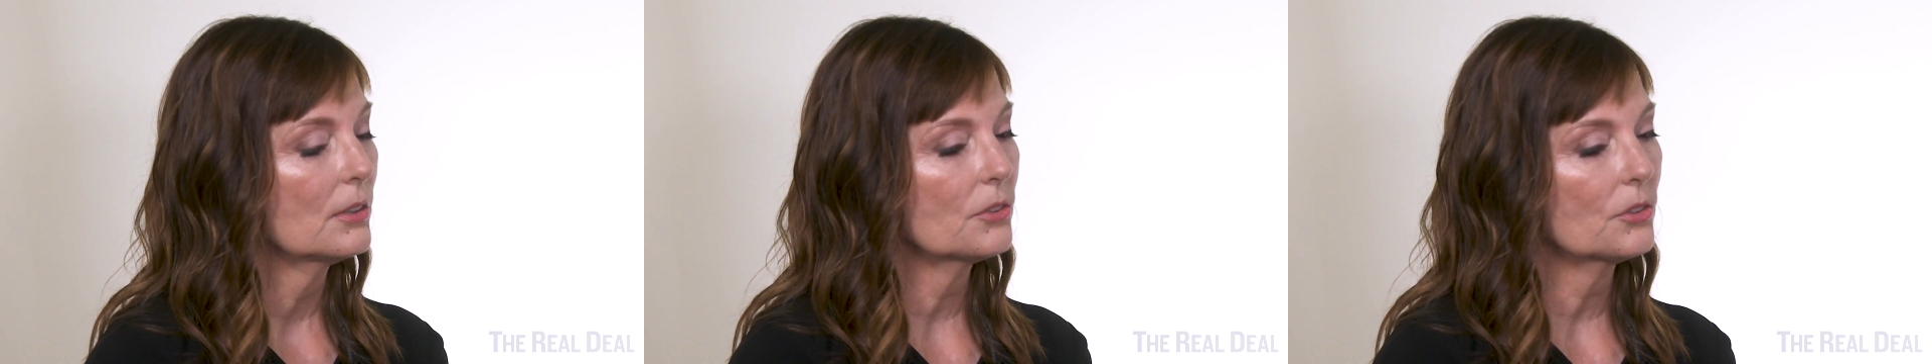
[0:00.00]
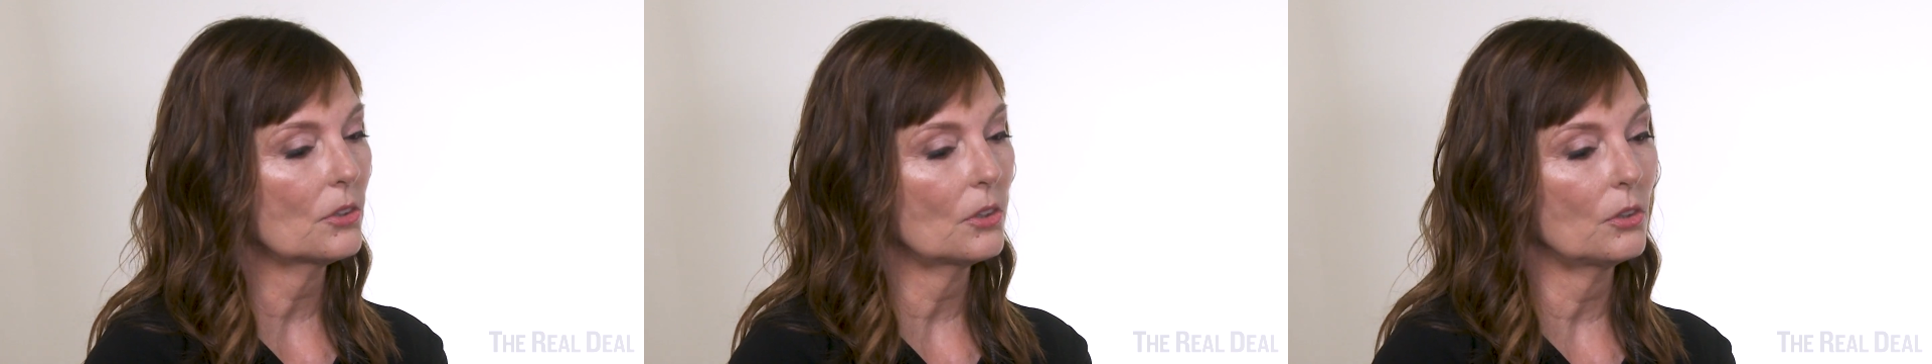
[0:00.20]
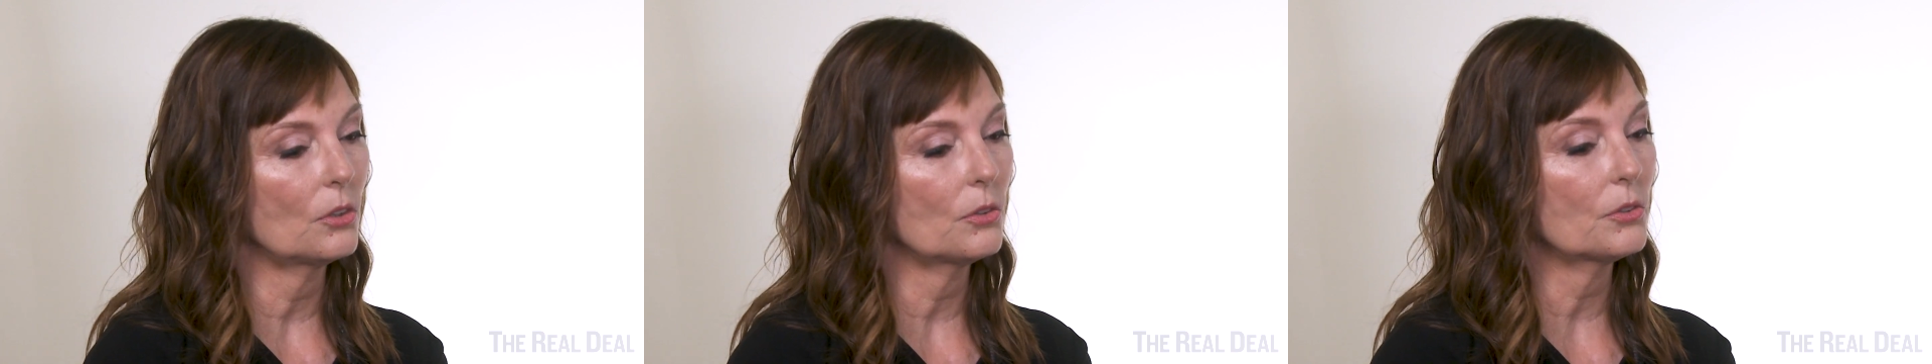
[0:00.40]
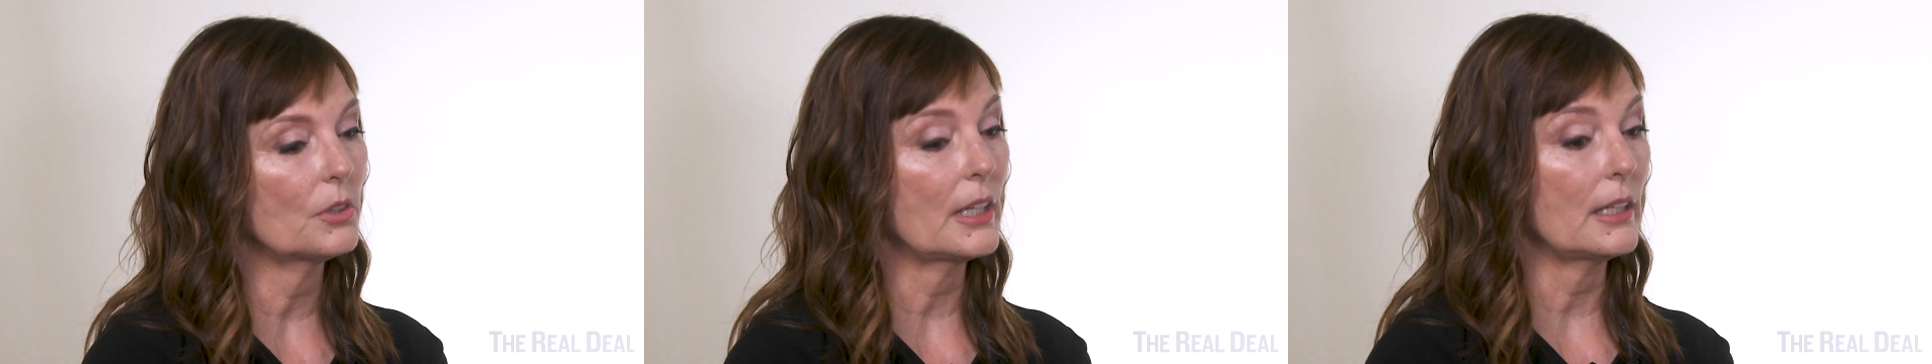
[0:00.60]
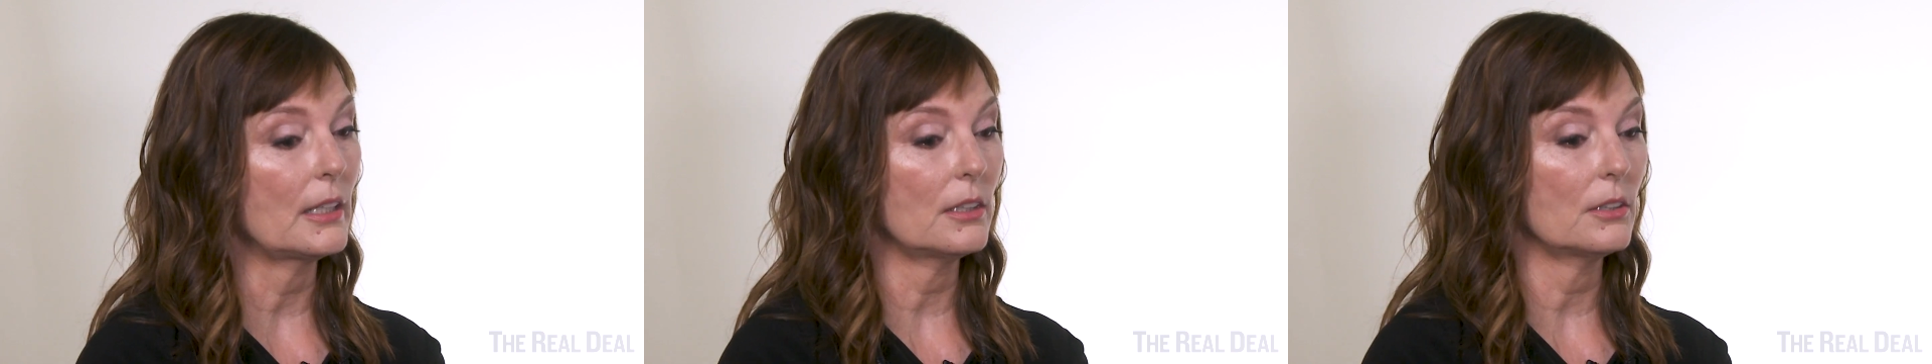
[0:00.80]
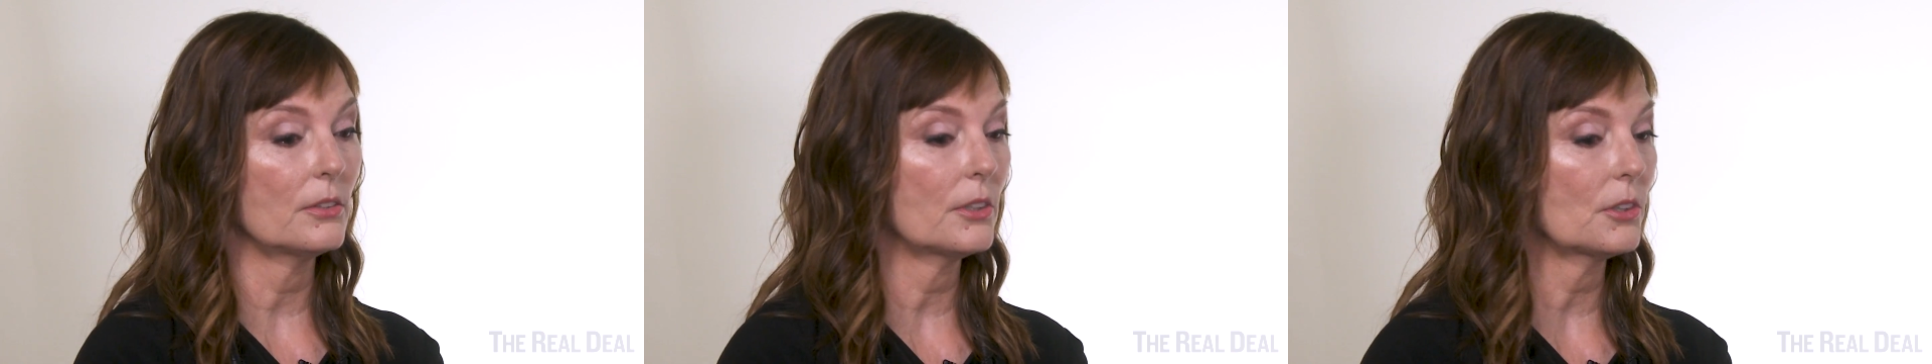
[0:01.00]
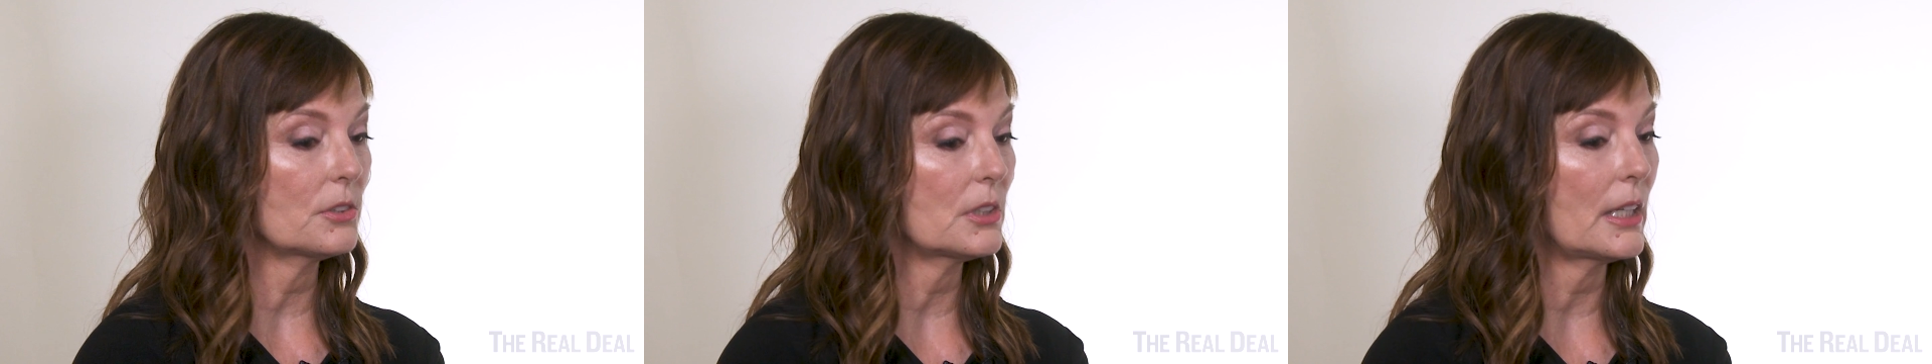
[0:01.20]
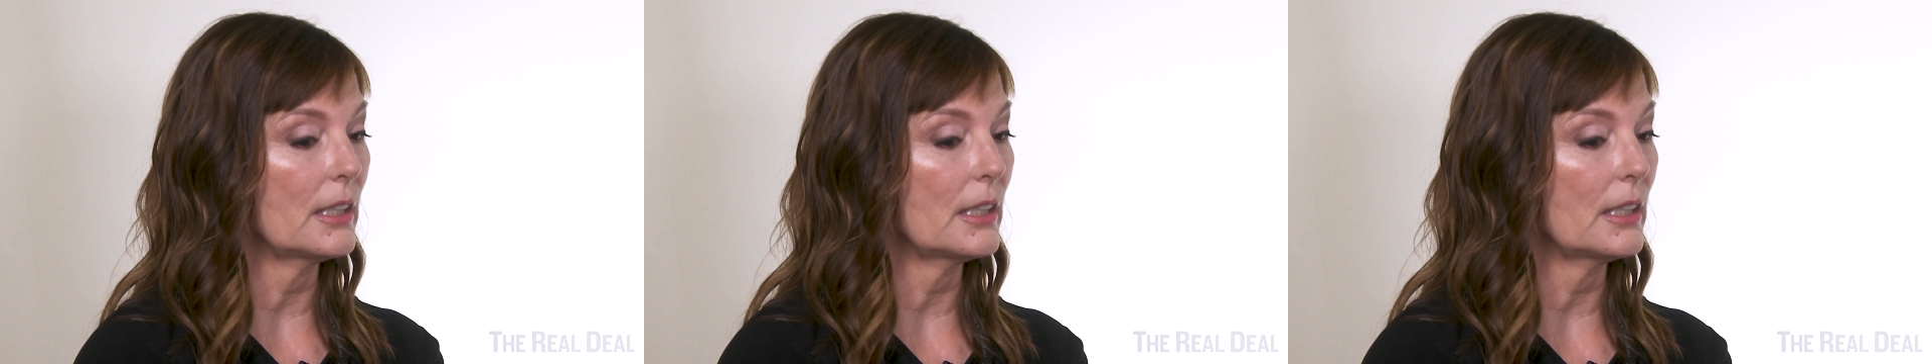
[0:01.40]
So they're